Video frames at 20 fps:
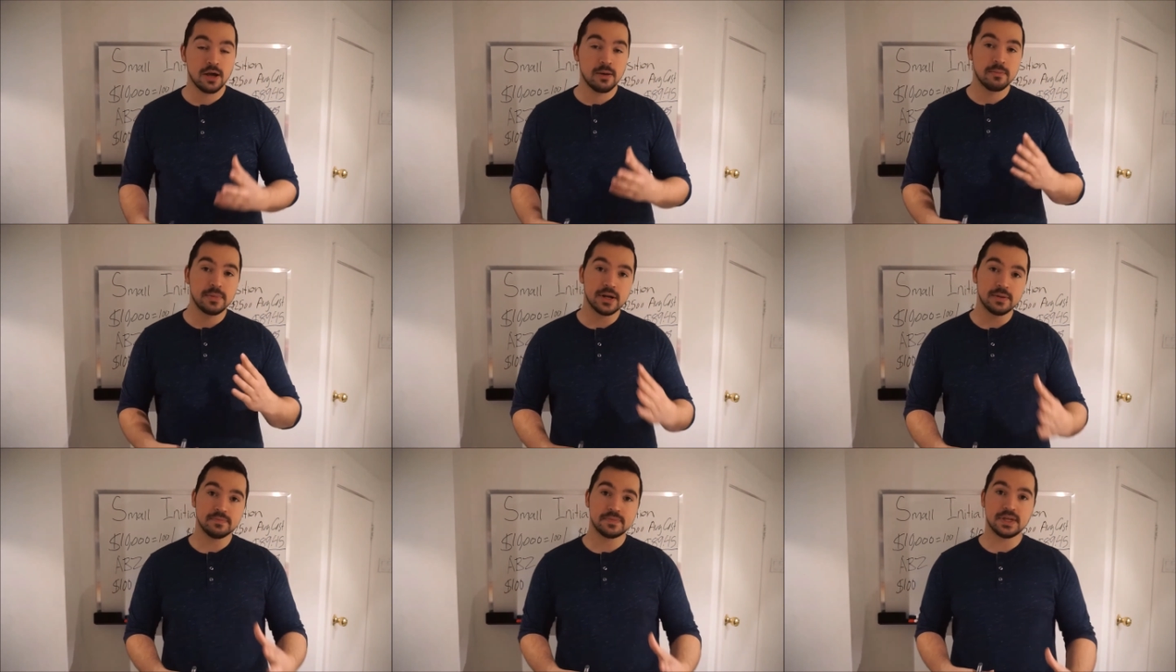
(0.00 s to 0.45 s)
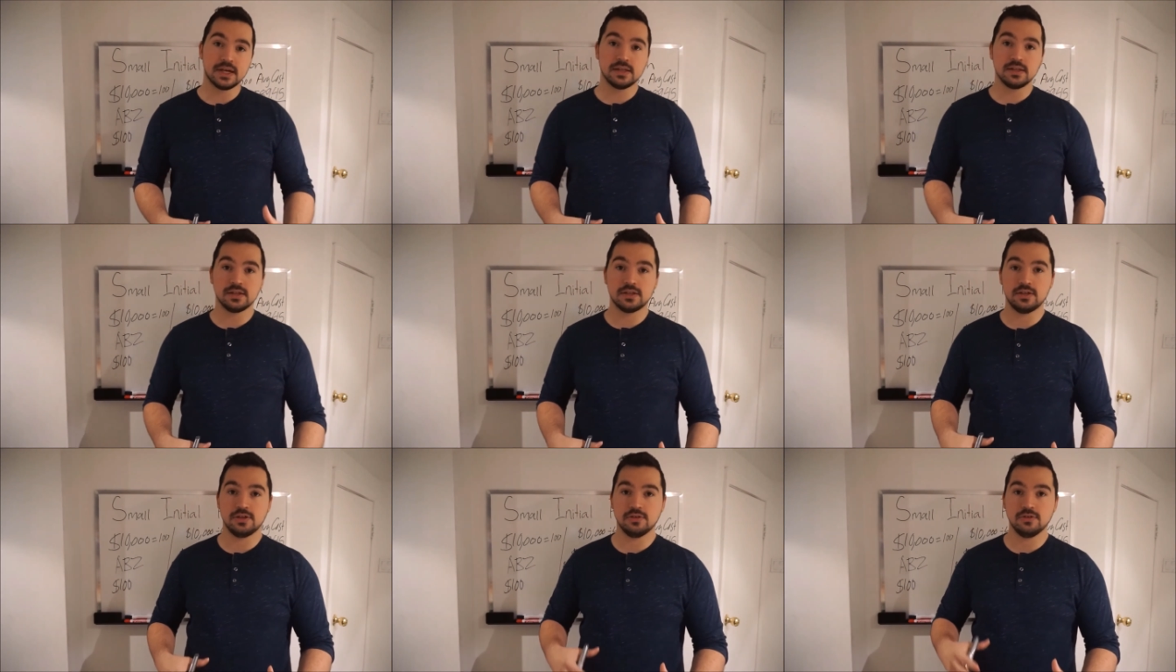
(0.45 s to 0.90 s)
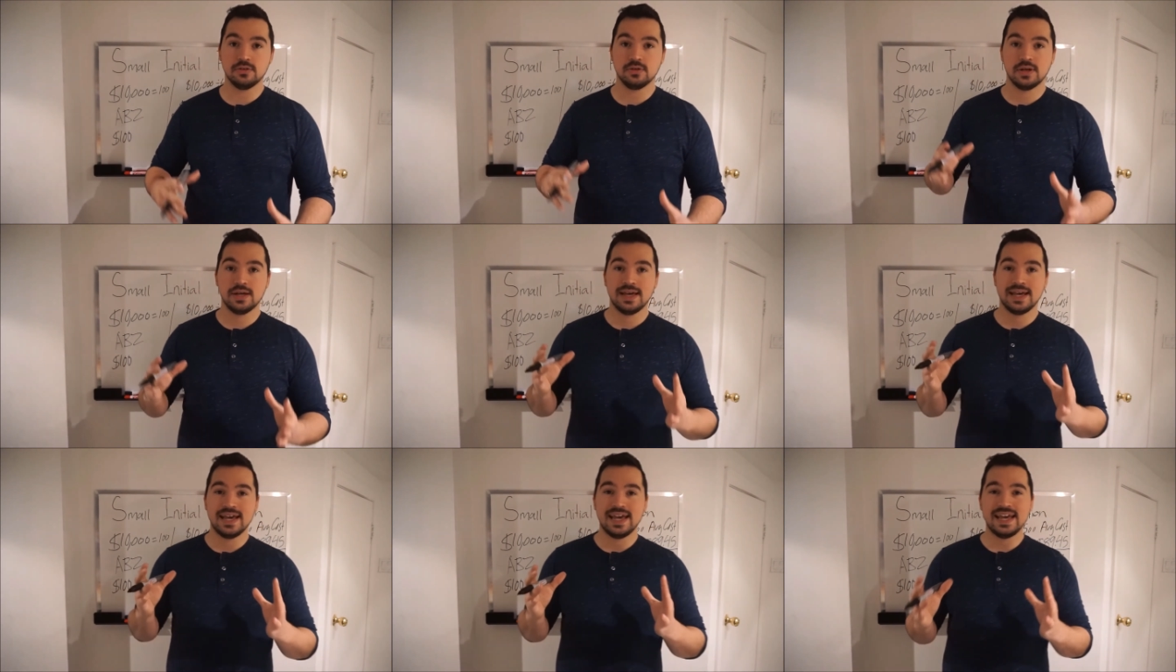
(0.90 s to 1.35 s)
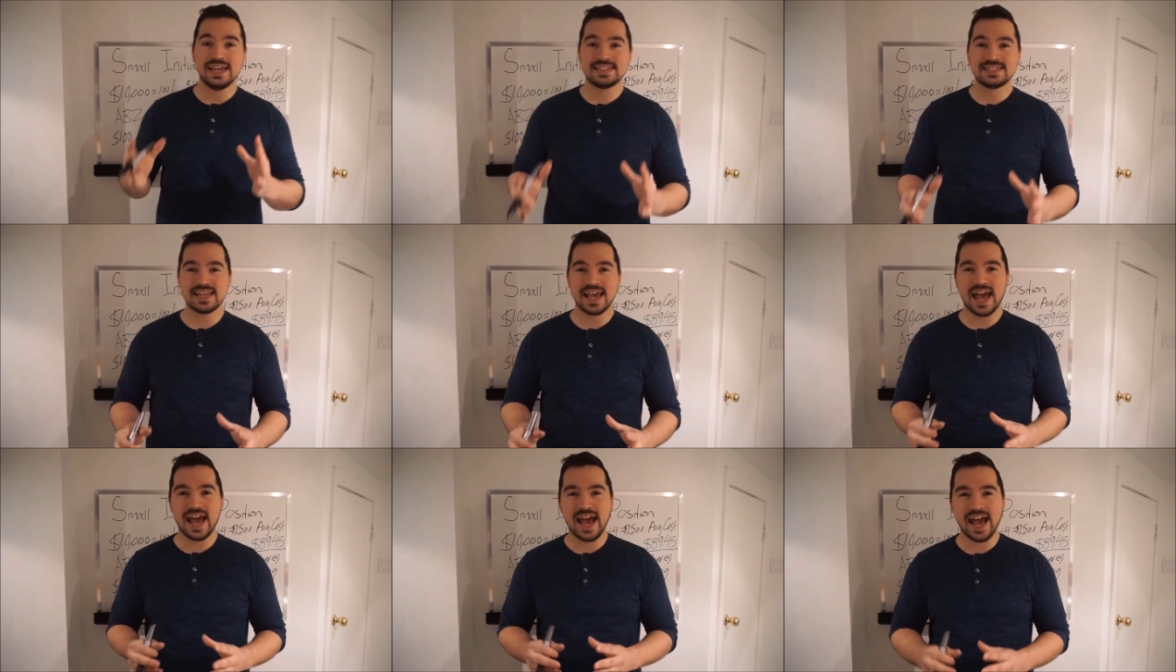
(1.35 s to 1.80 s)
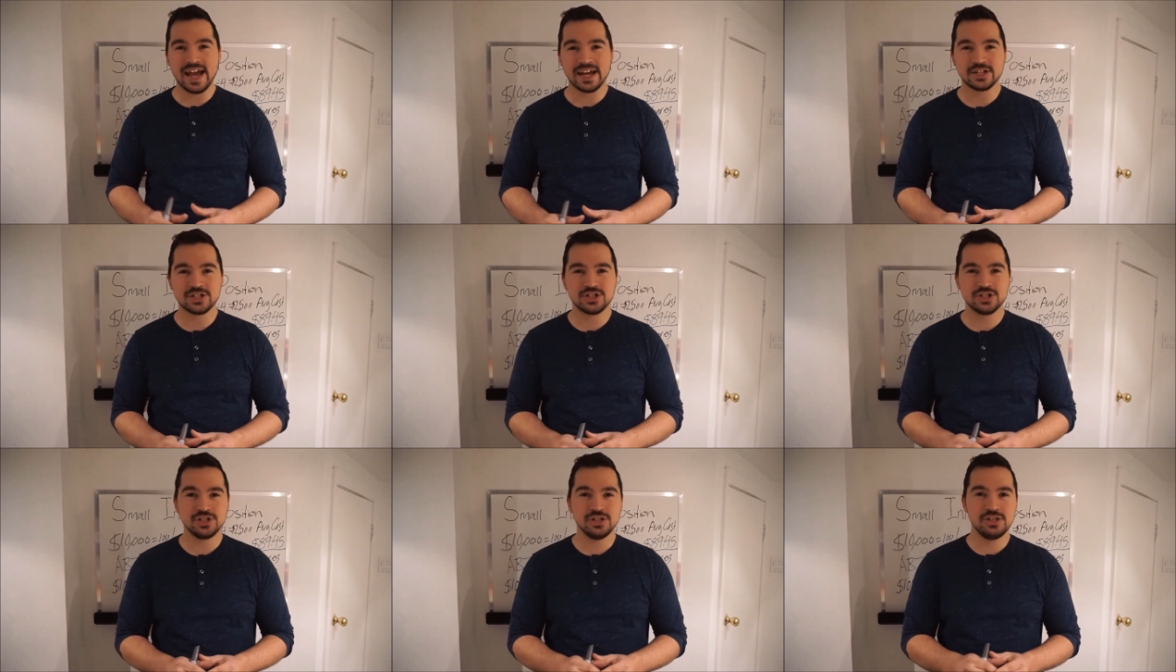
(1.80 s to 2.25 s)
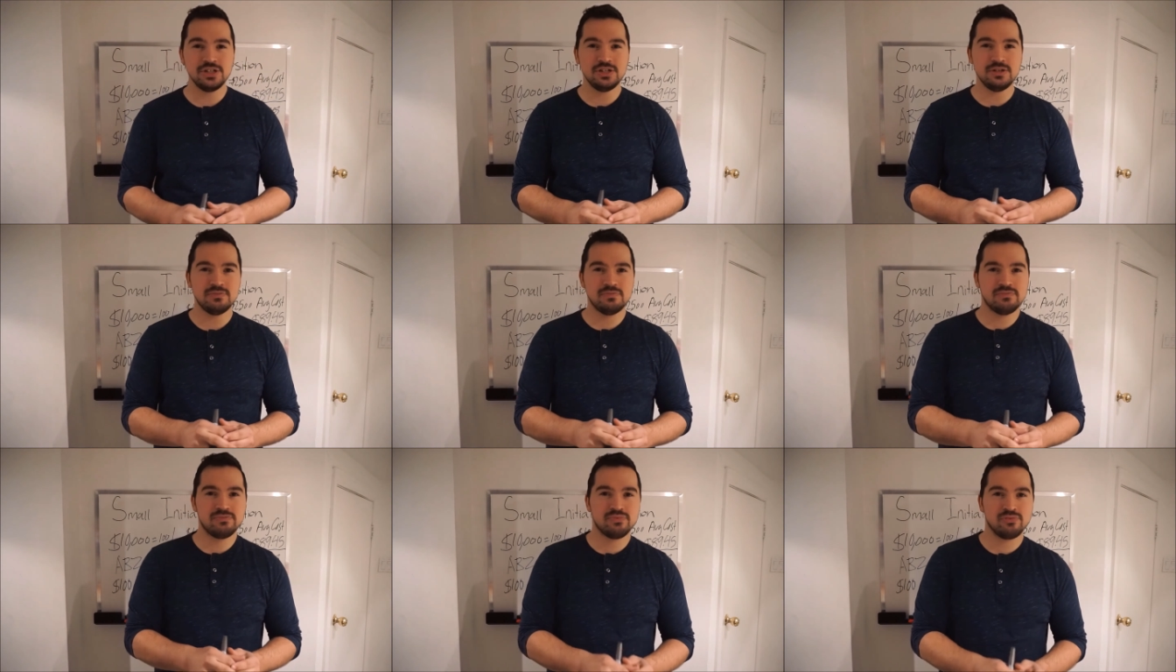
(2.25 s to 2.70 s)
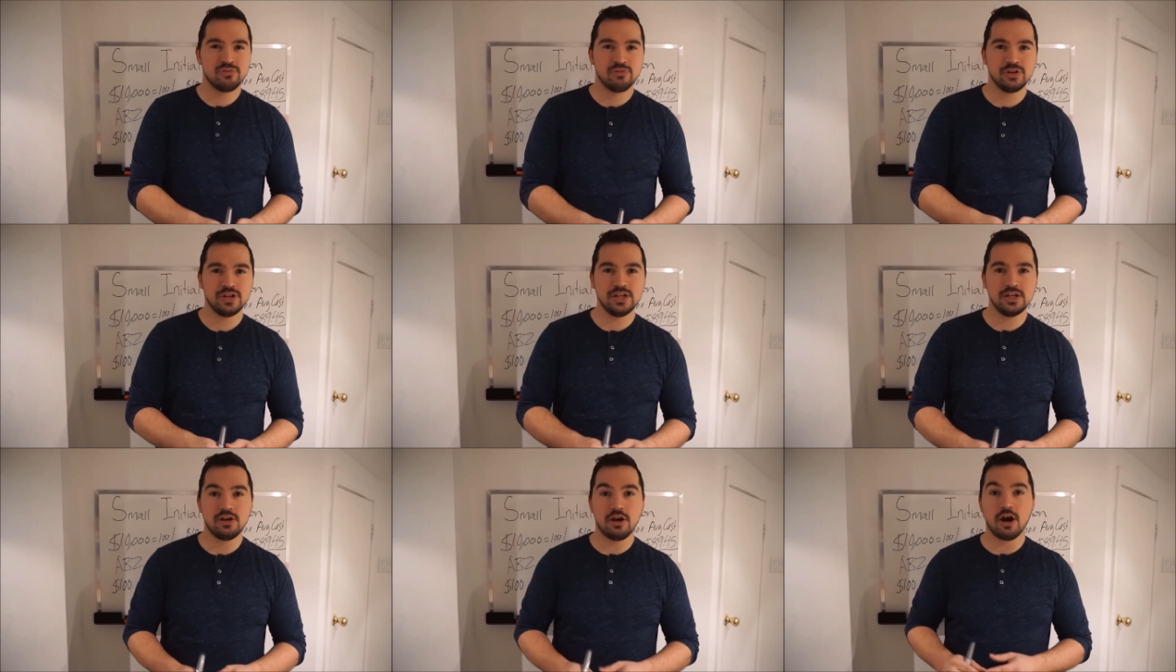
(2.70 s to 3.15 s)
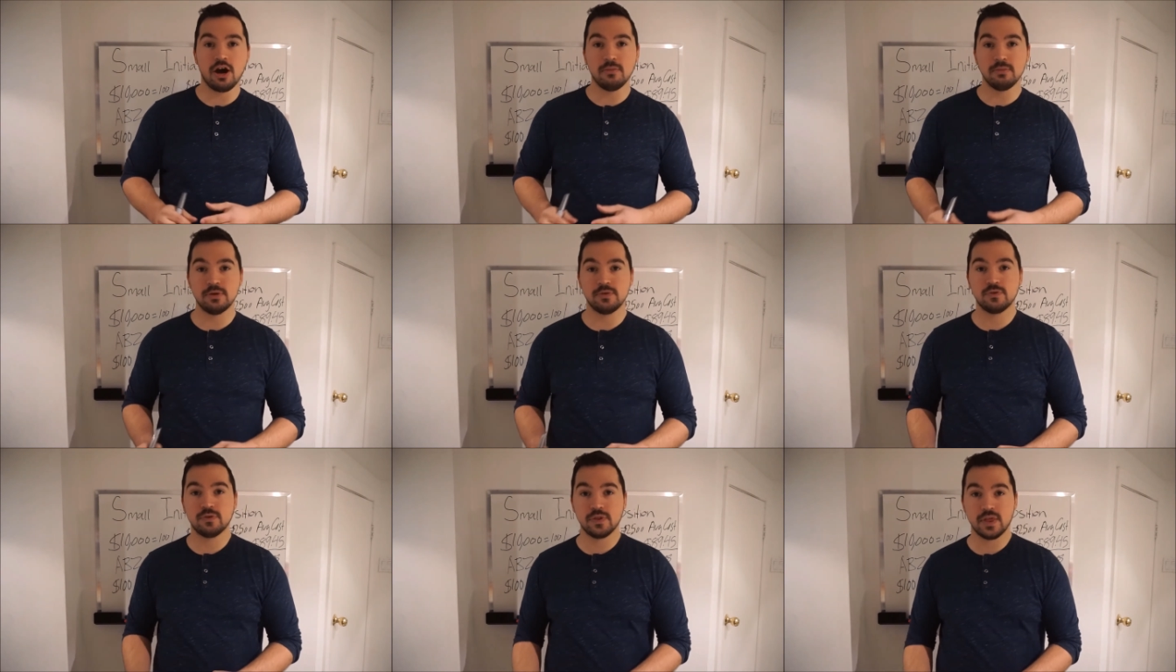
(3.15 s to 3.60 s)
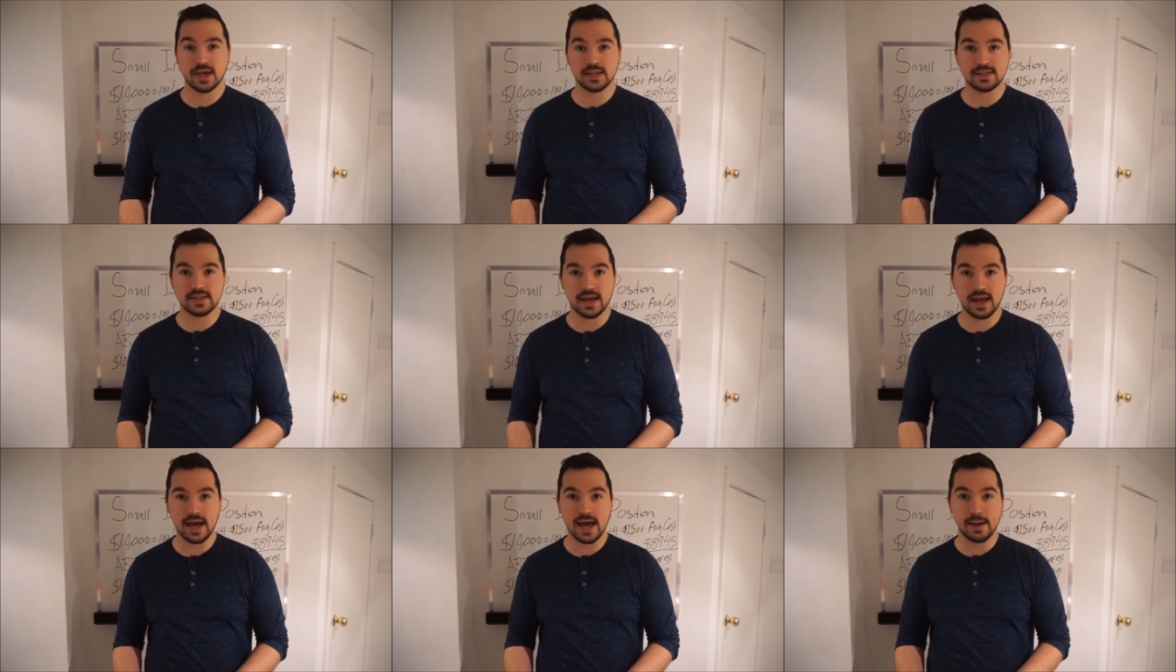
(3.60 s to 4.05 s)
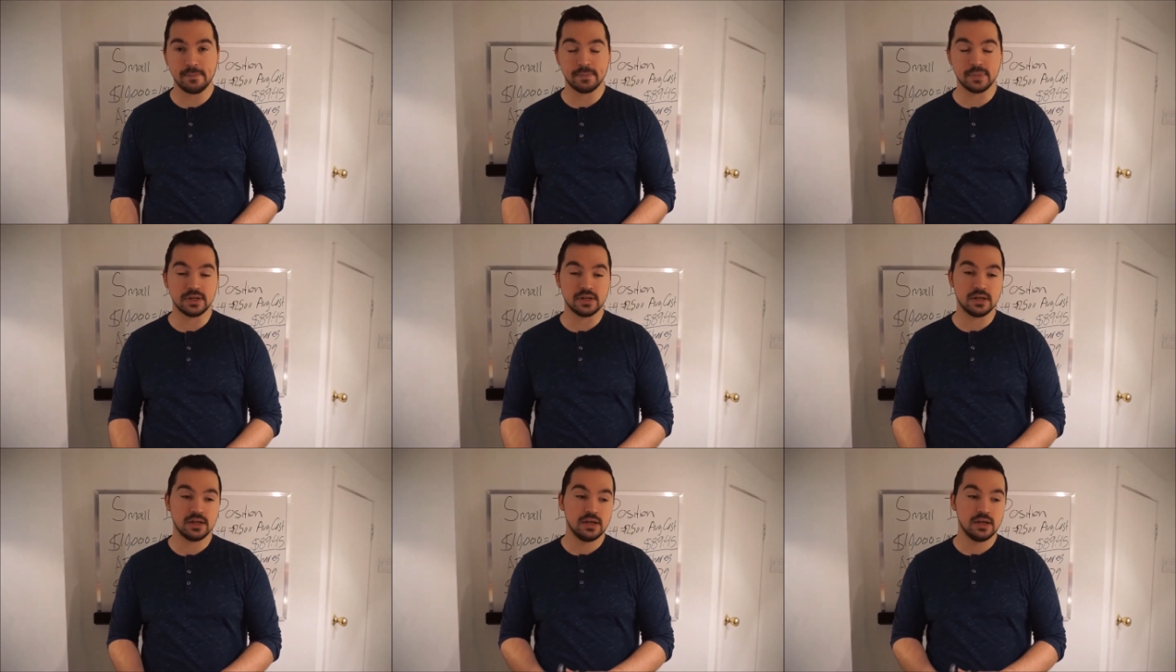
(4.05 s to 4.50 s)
But I'm telling you, it's actually pretty common for that to happen.